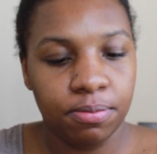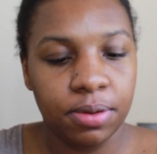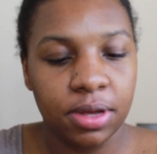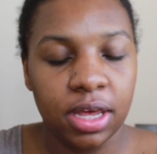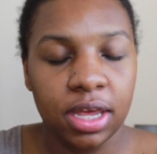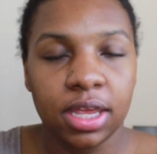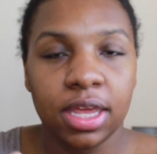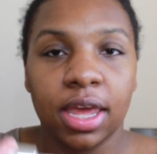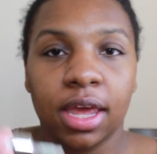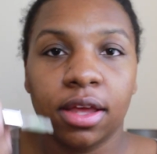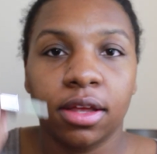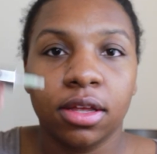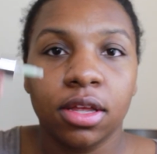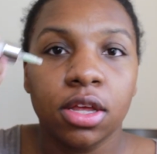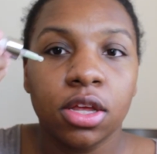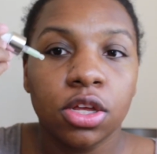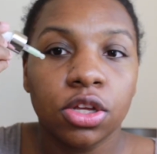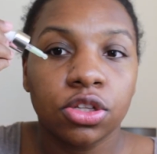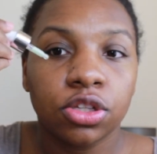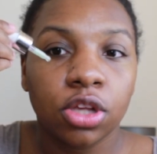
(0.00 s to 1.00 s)
But yeah,
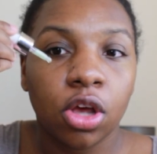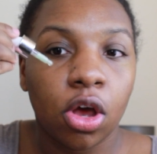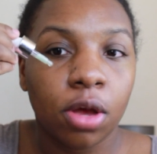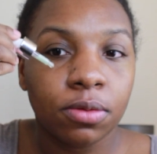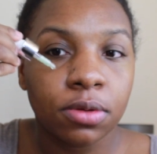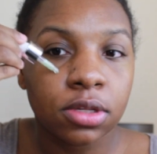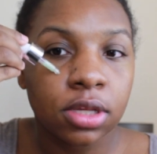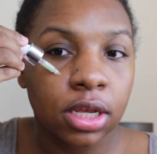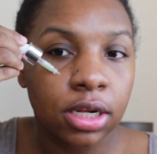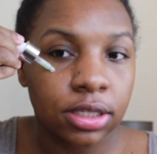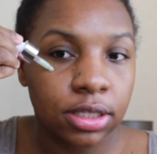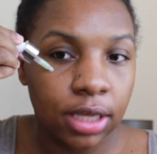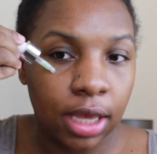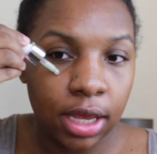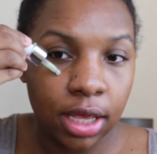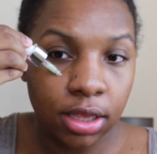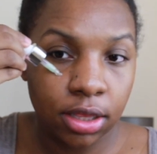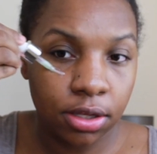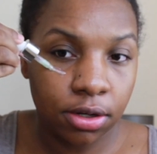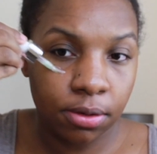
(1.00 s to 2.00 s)
so I'm just going to
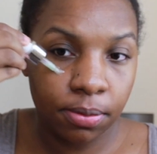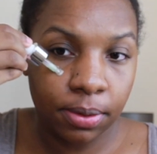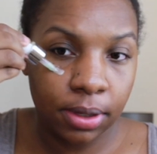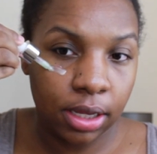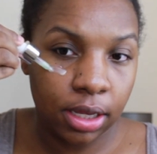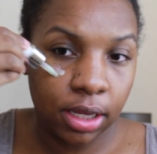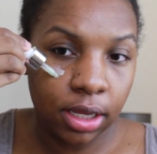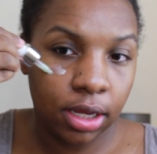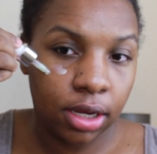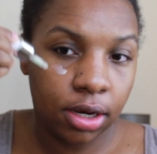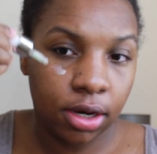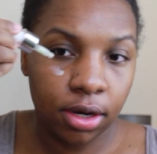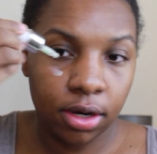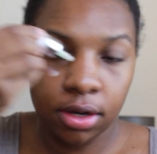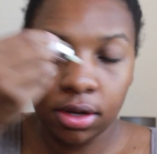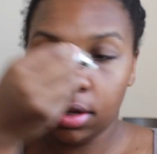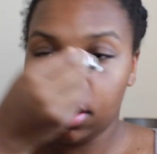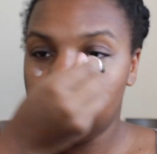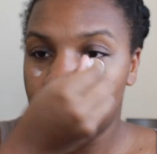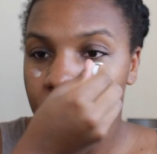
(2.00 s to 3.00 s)
take a little bit
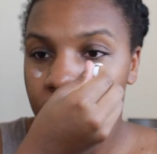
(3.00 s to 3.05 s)
here.